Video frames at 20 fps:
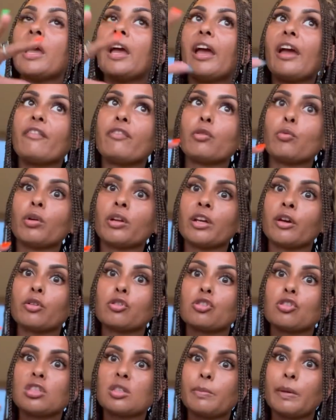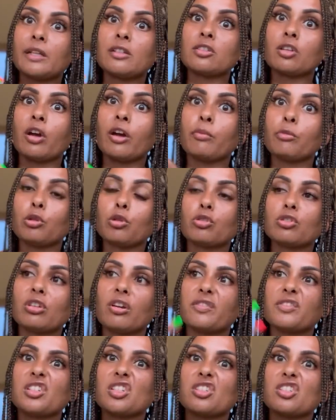everyone else and spend time with
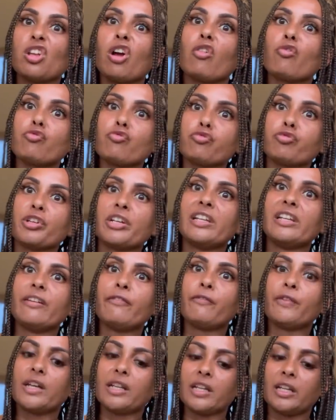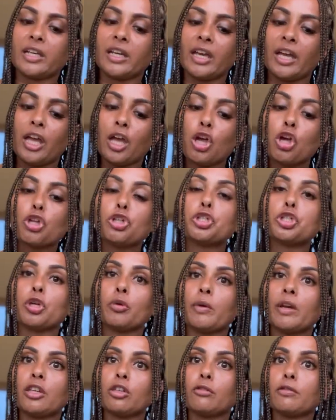yourself to start really feeling it, do
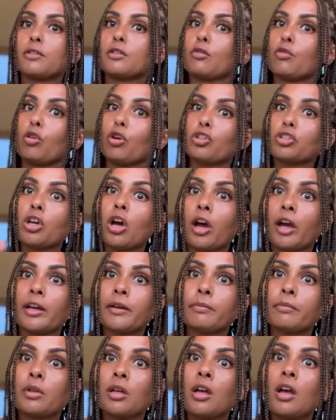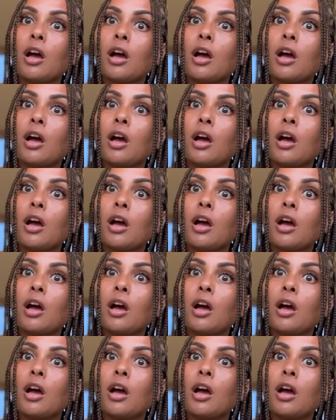it. You've still got time.